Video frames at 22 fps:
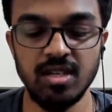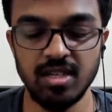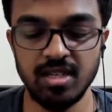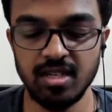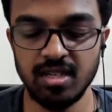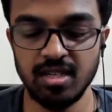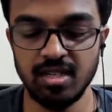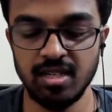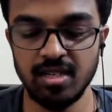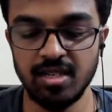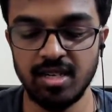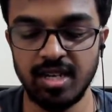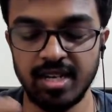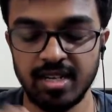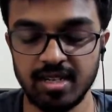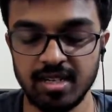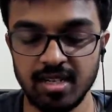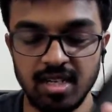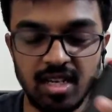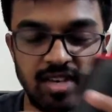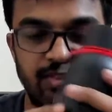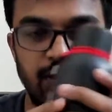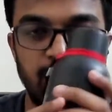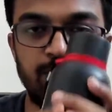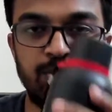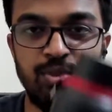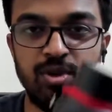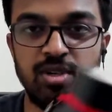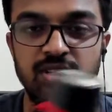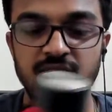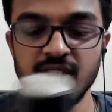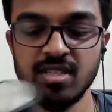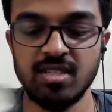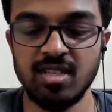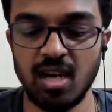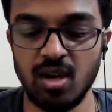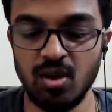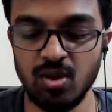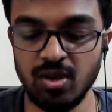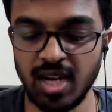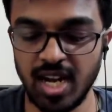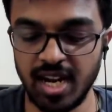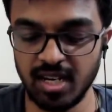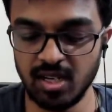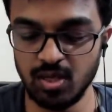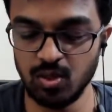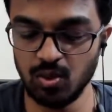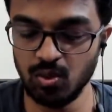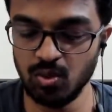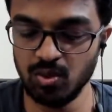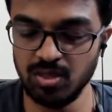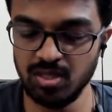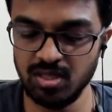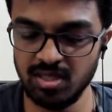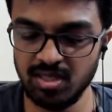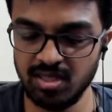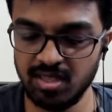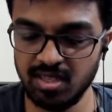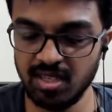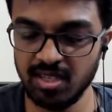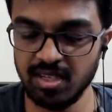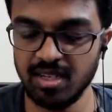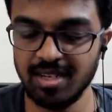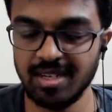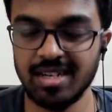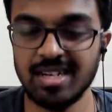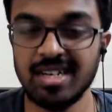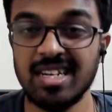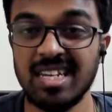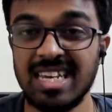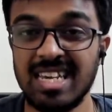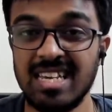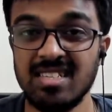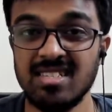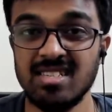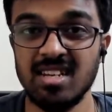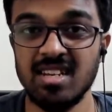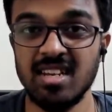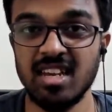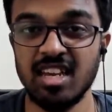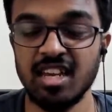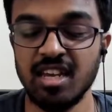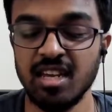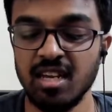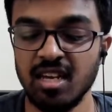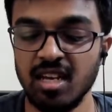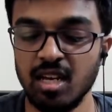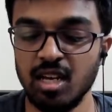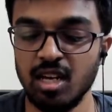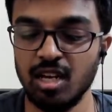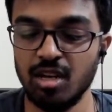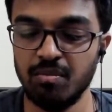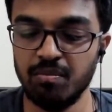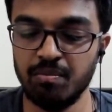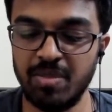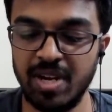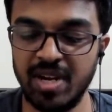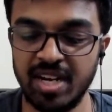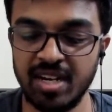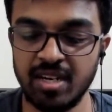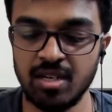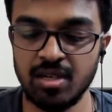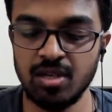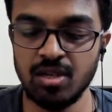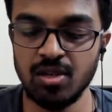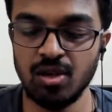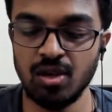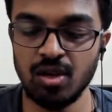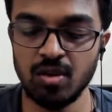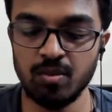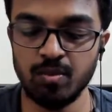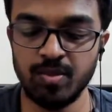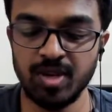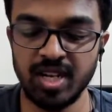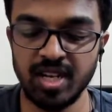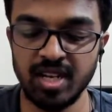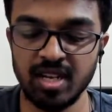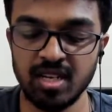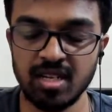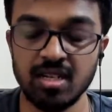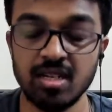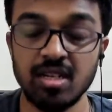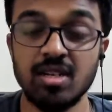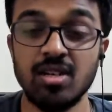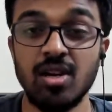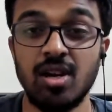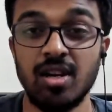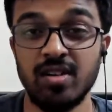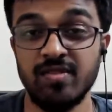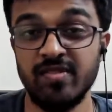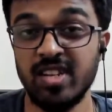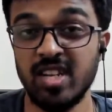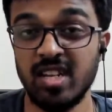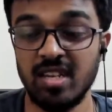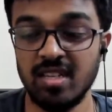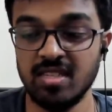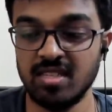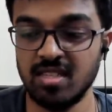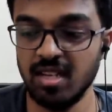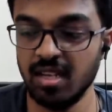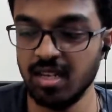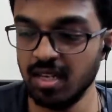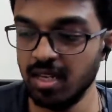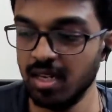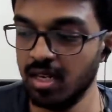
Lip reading: Like if I put this down, I don't think it'll easily bend or break, not very easily.